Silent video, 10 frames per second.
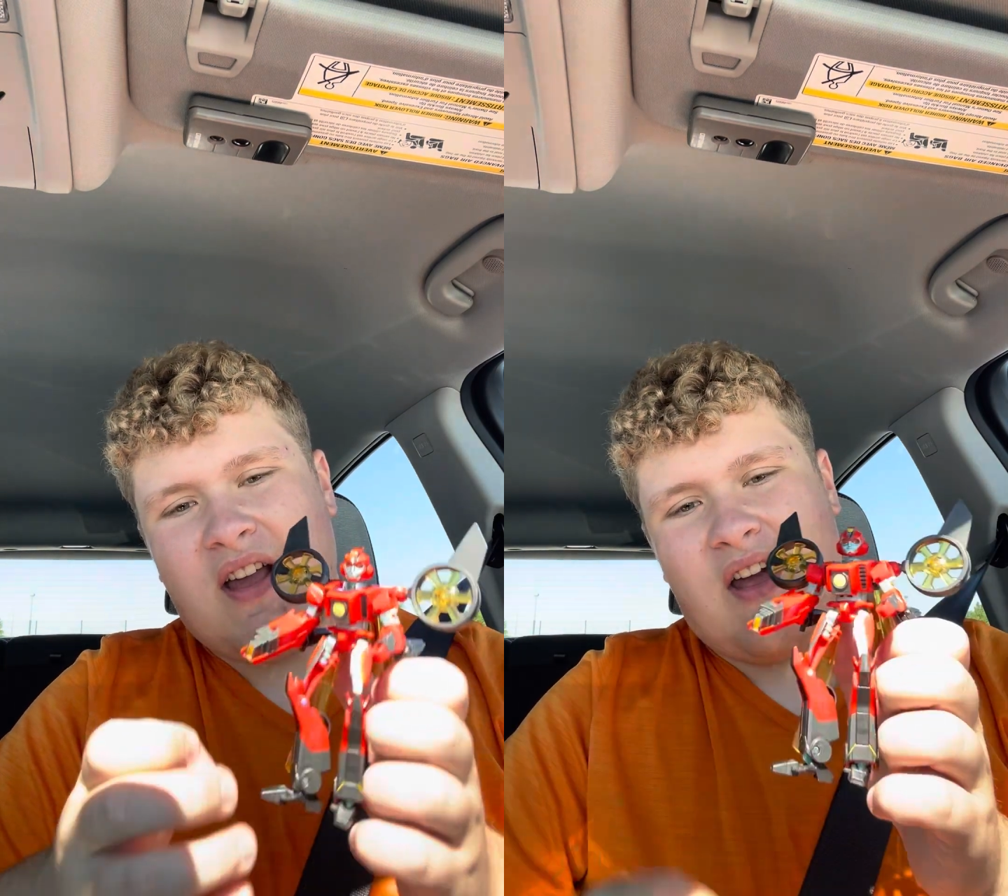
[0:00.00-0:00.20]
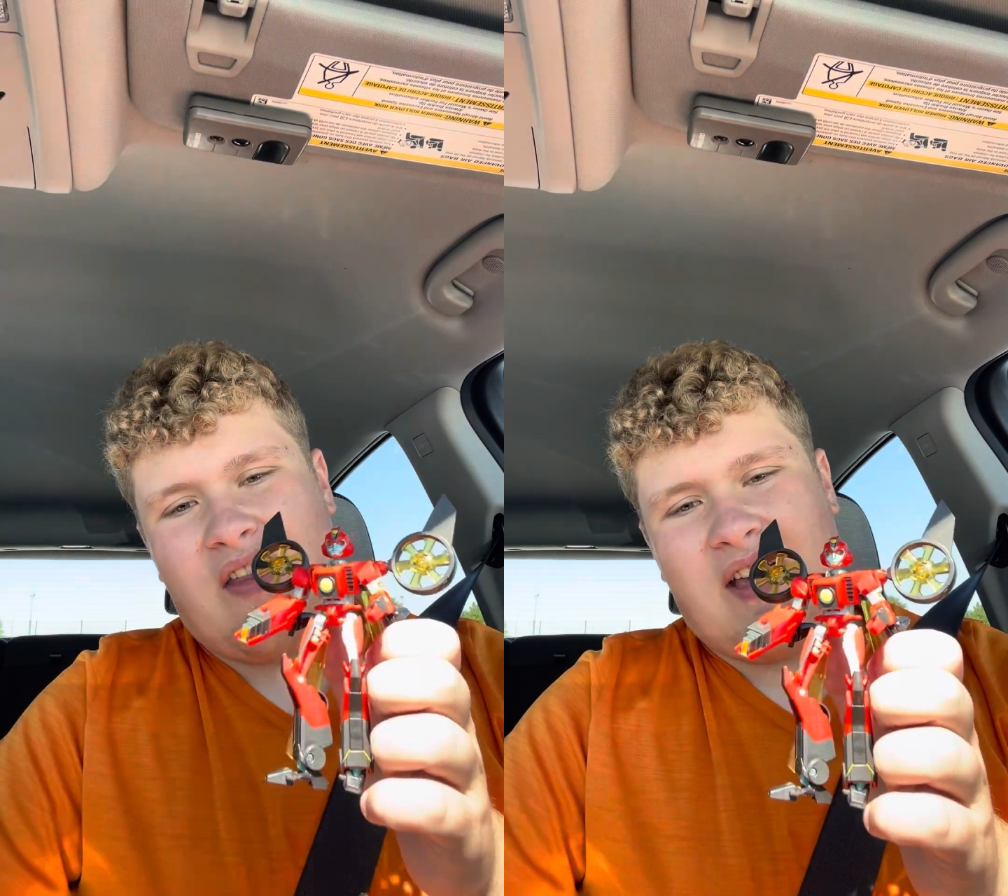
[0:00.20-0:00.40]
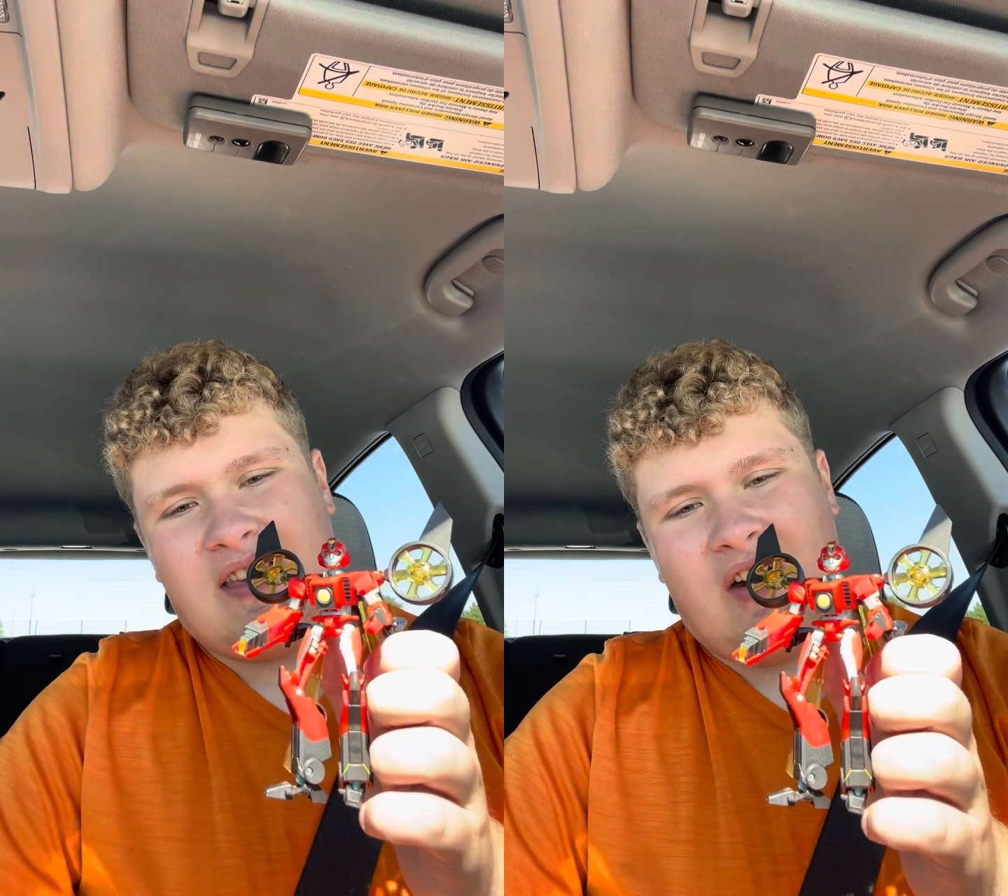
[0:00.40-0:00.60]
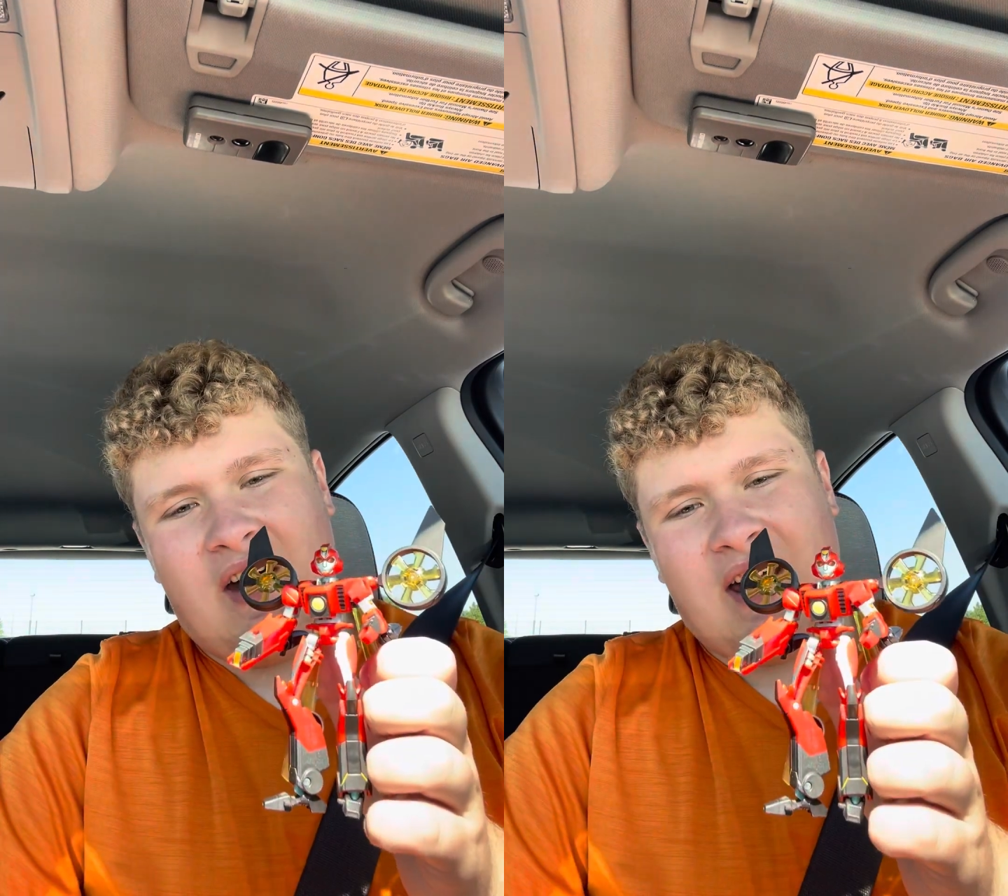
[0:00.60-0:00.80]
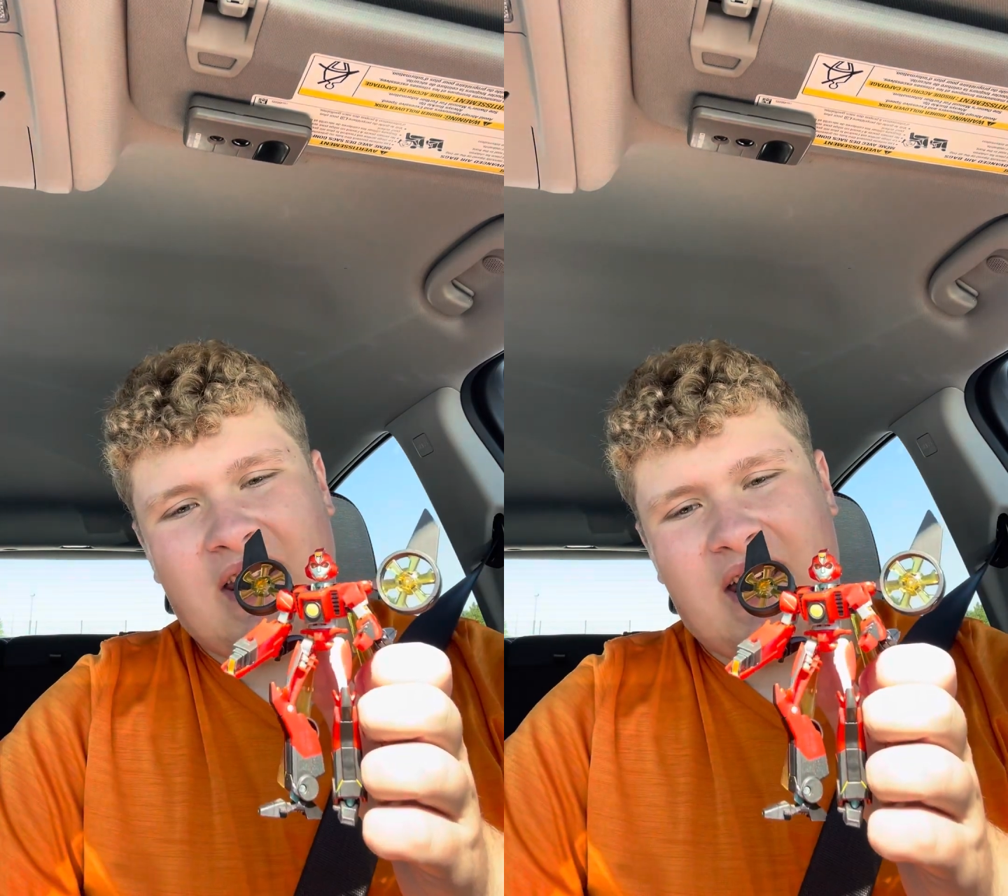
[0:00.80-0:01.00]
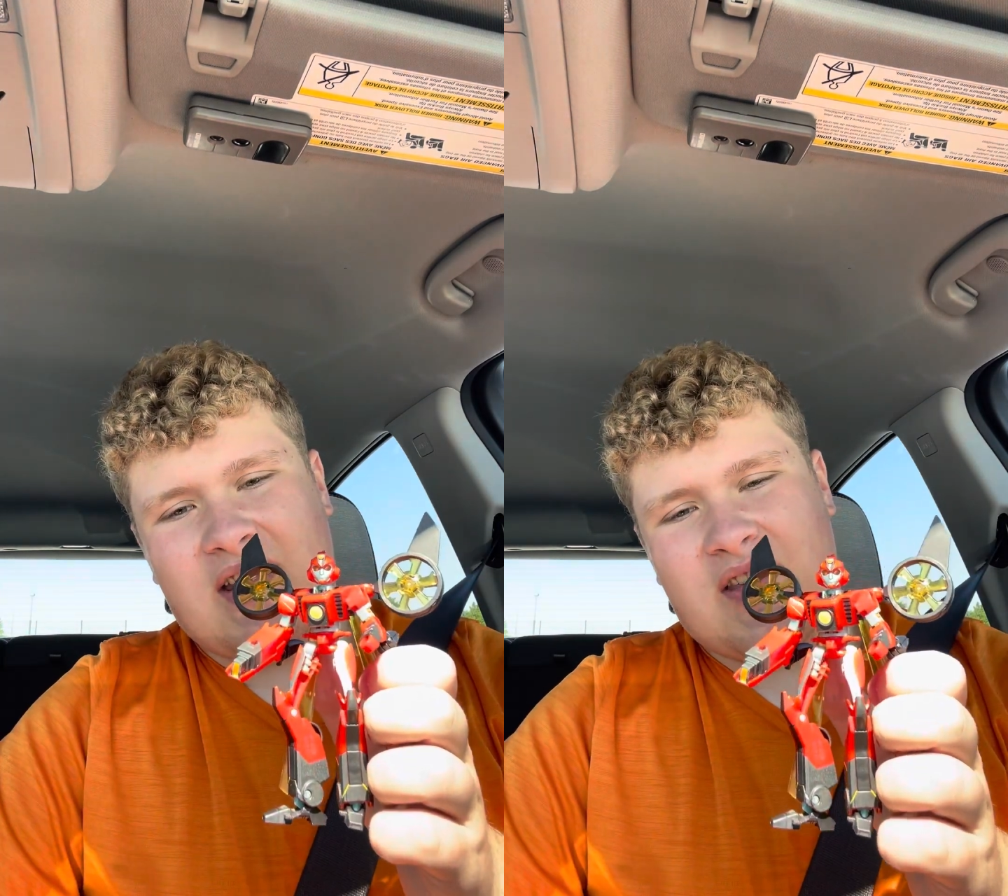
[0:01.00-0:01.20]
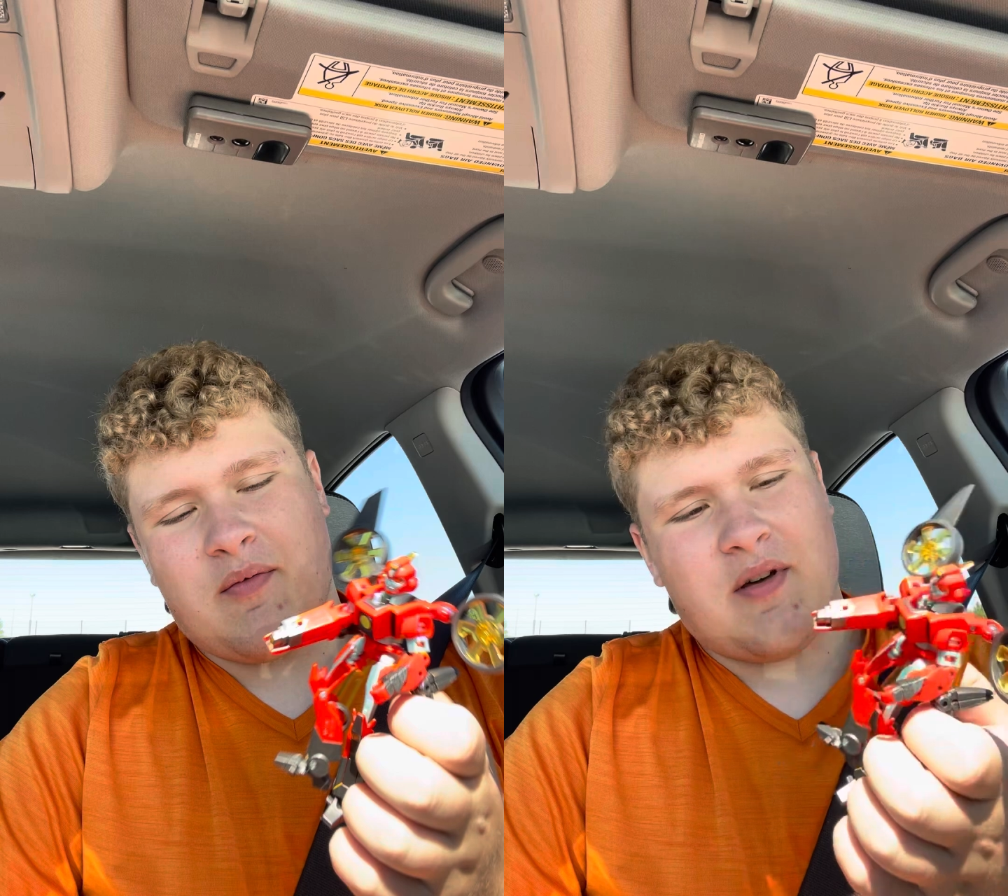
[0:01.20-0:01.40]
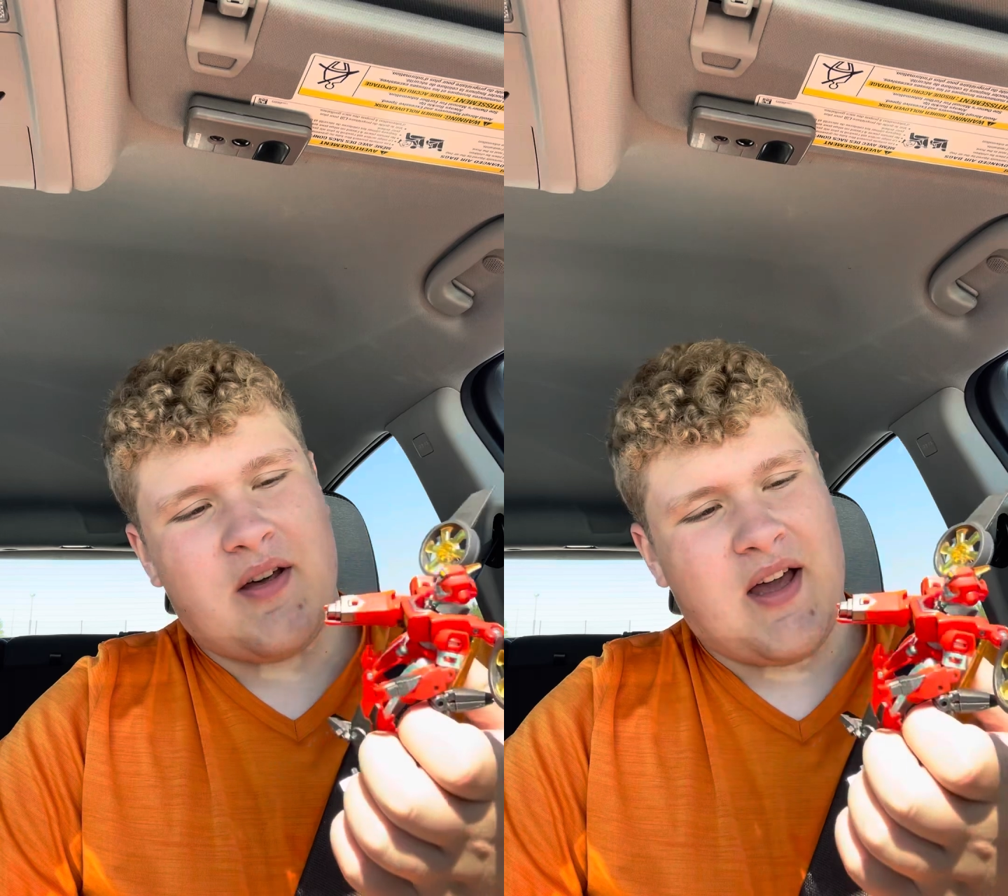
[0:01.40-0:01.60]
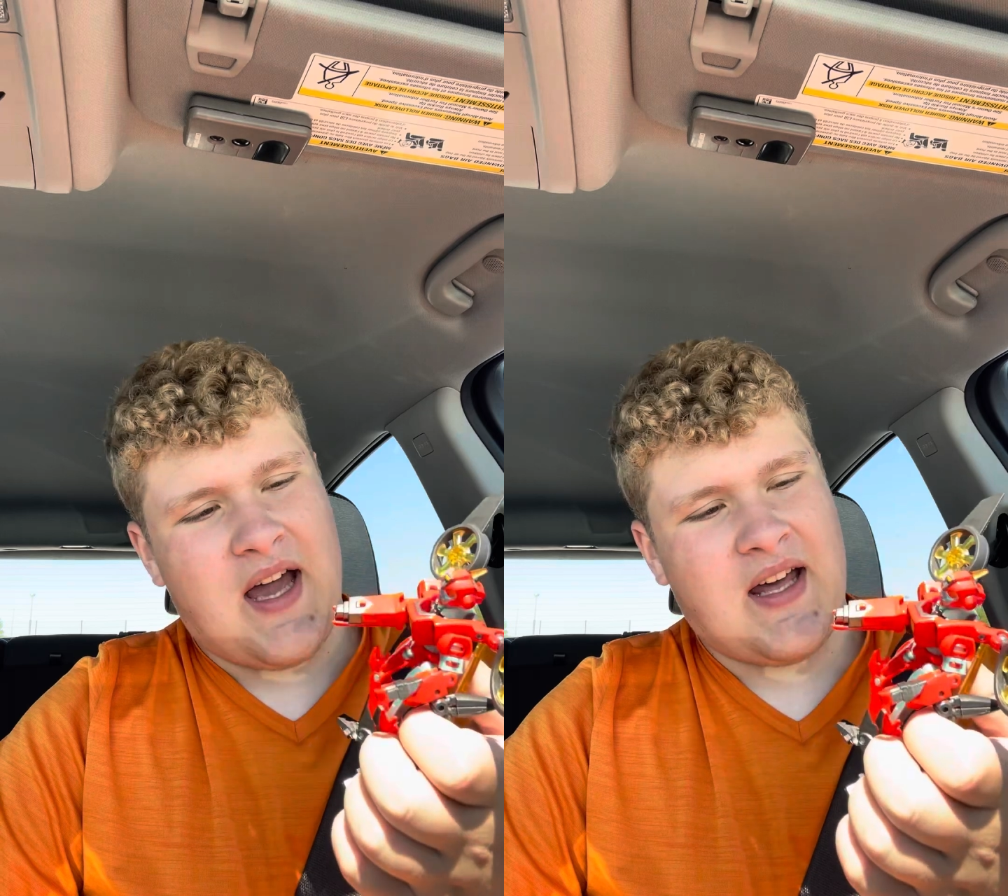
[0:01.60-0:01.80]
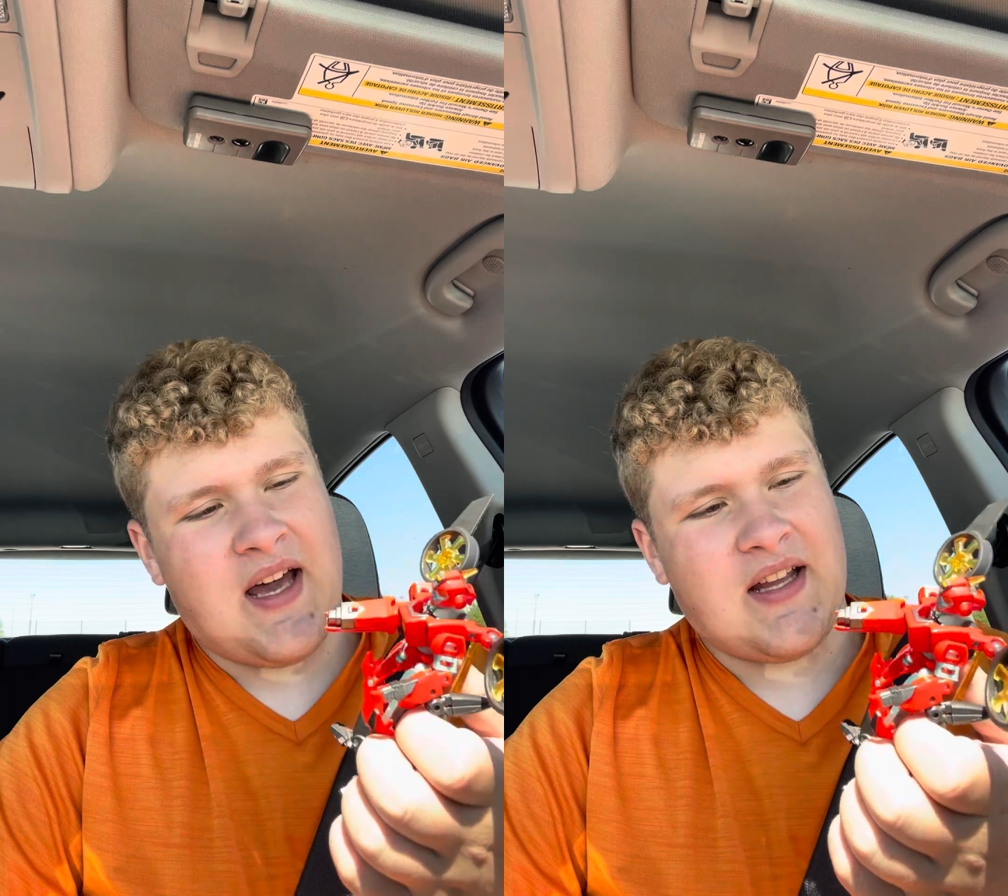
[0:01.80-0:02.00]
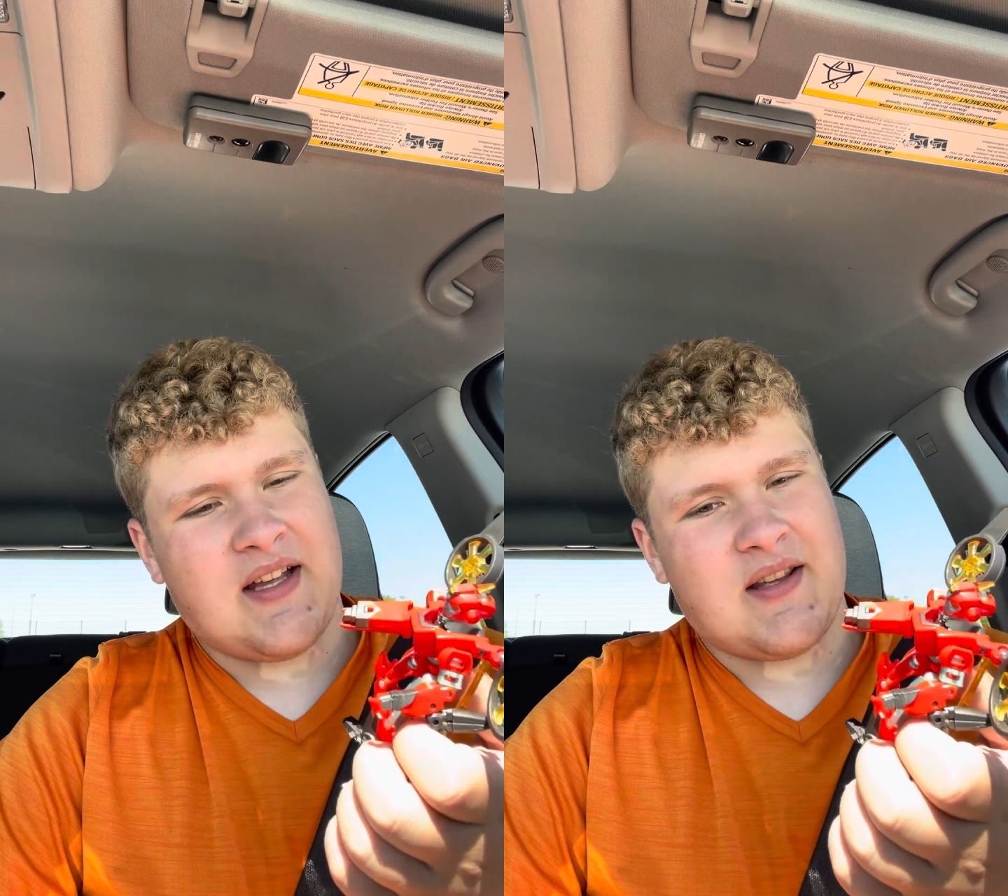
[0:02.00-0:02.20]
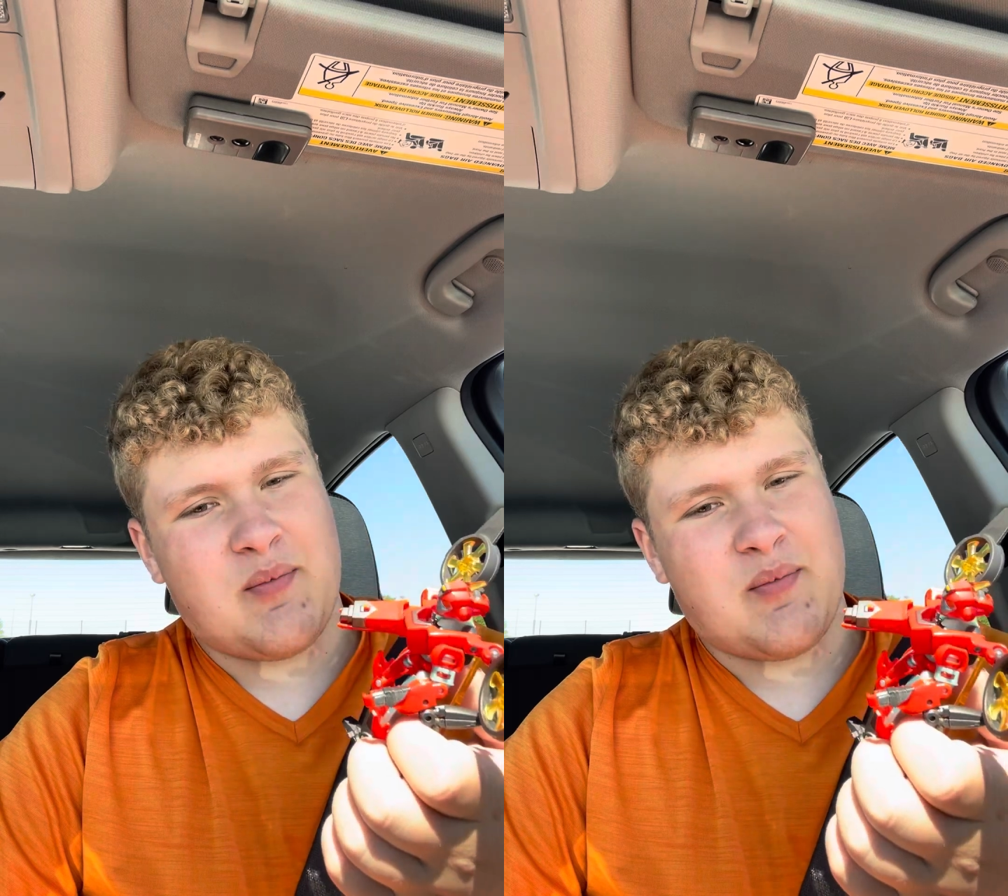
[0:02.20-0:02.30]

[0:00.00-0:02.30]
and that's how I like to